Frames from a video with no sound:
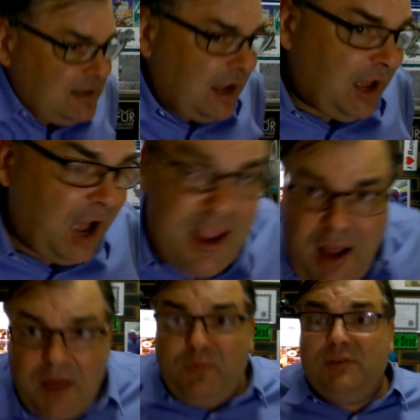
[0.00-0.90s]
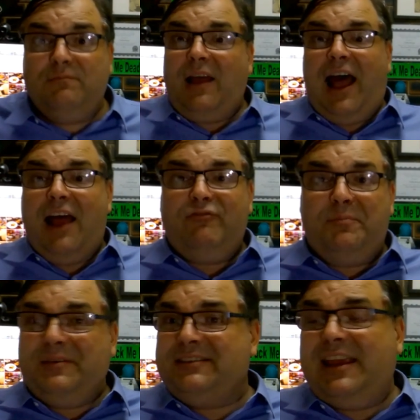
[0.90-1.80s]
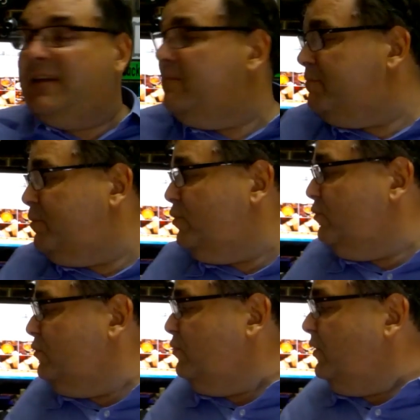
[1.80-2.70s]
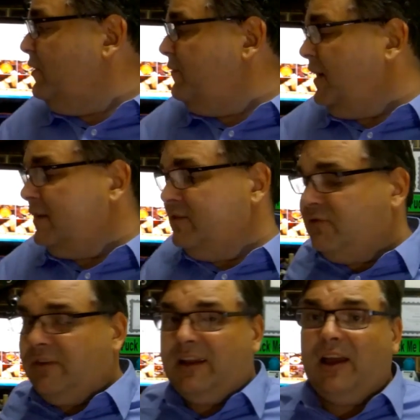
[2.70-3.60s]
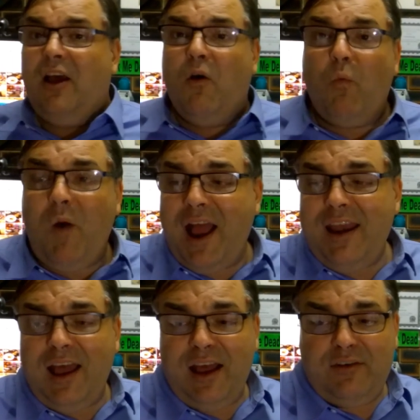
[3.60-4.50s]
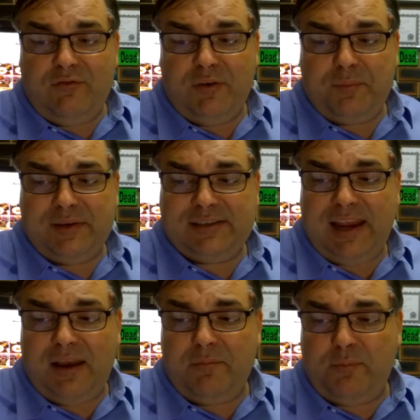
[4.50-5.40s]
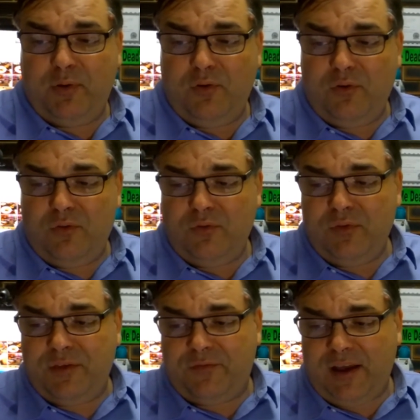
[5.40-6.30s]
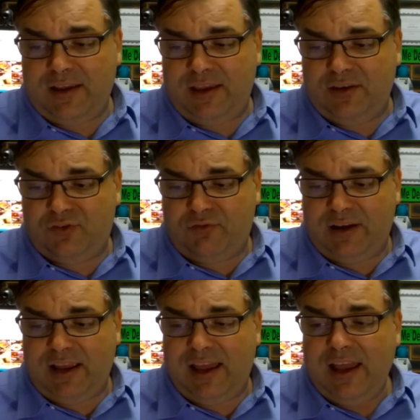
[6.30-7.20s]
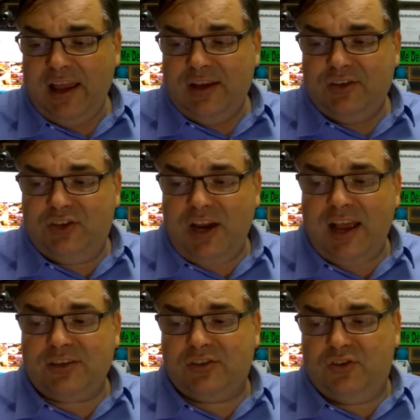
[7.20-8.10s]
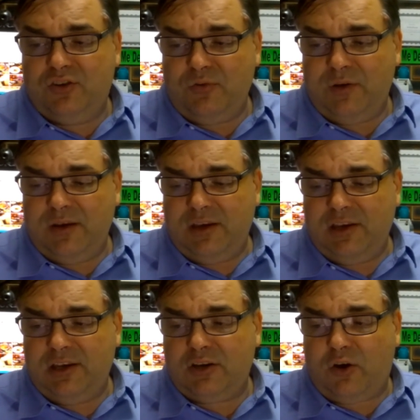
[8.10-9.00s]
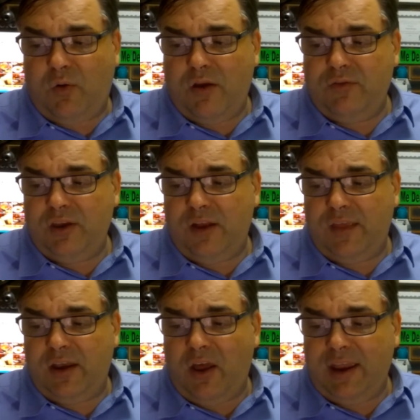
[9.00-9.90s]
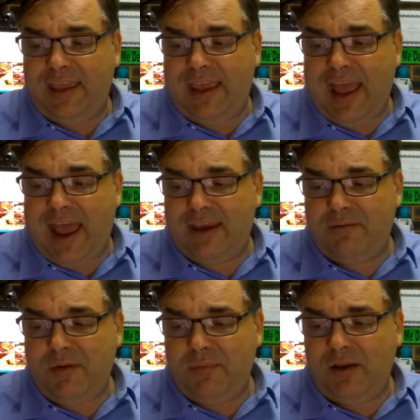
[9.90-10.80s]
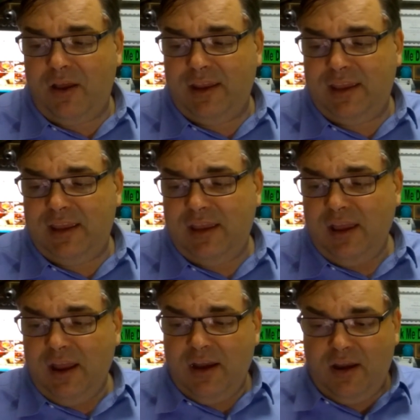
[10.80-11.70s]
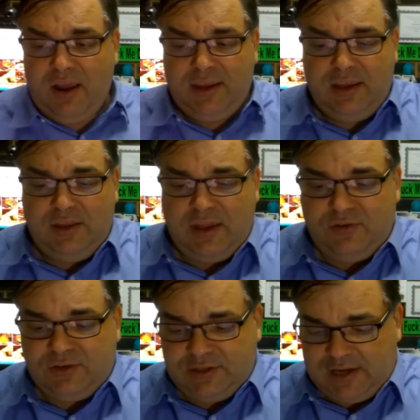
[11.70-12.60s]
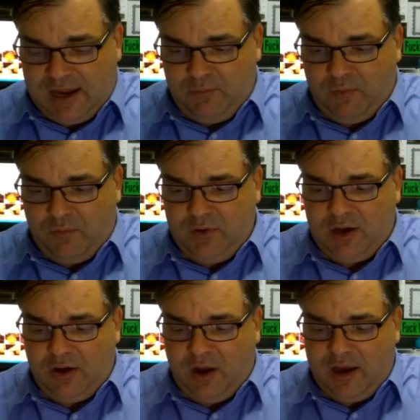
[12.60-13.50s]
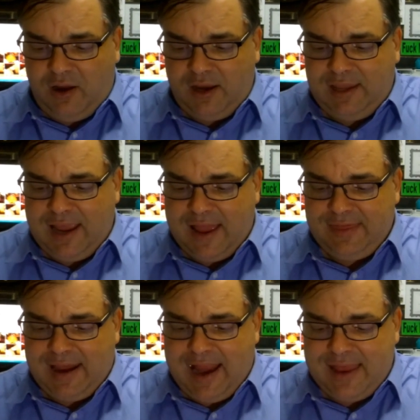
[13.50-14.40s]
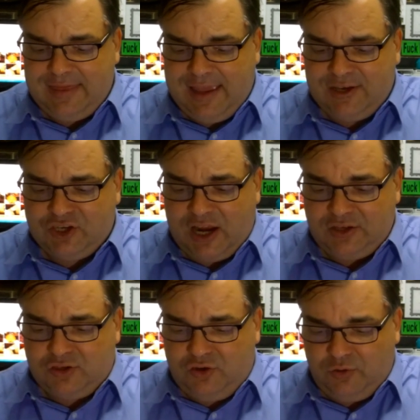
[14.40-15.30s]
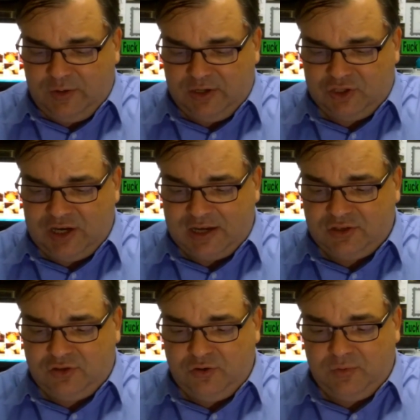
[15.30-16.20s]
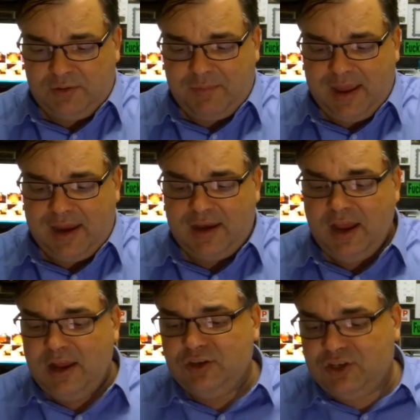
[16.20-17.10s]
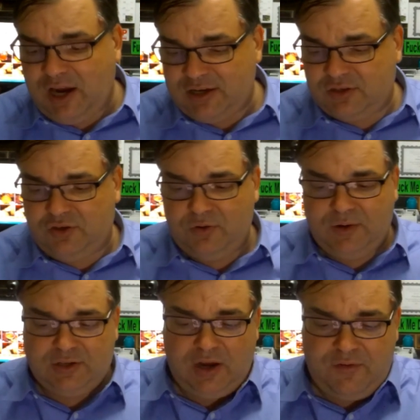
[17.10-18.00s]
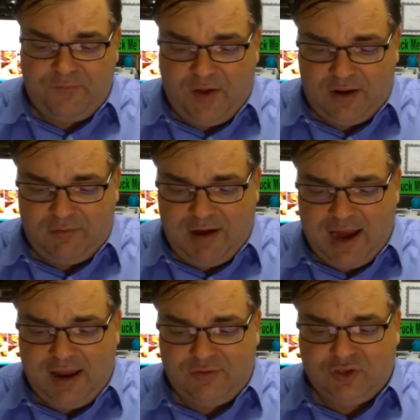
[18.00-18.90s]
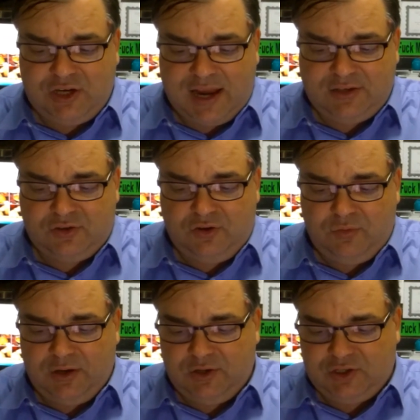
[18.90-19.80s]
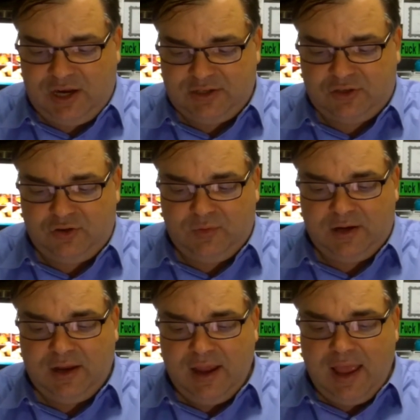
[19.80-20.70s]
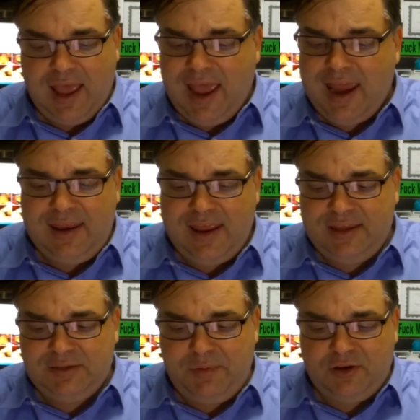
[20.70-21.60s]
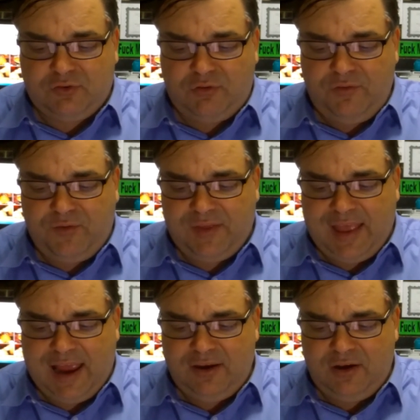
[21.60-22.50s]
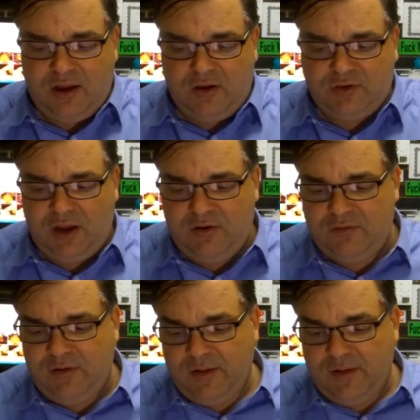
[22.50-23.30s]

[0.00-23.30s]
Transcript: uh, I, I would 100% pull the fucking trigger. 100% pull the fucking trigger. Just do it. To quote, you know, the Nike ad. You remember Nike? Nike, they used to say, what, well, you know, Nike had that ad there. Just do it. Just do it, man. Just do it. Don't fuck around. Just do it. Just do it. And, and there's a bit of truth in that, you know. Don't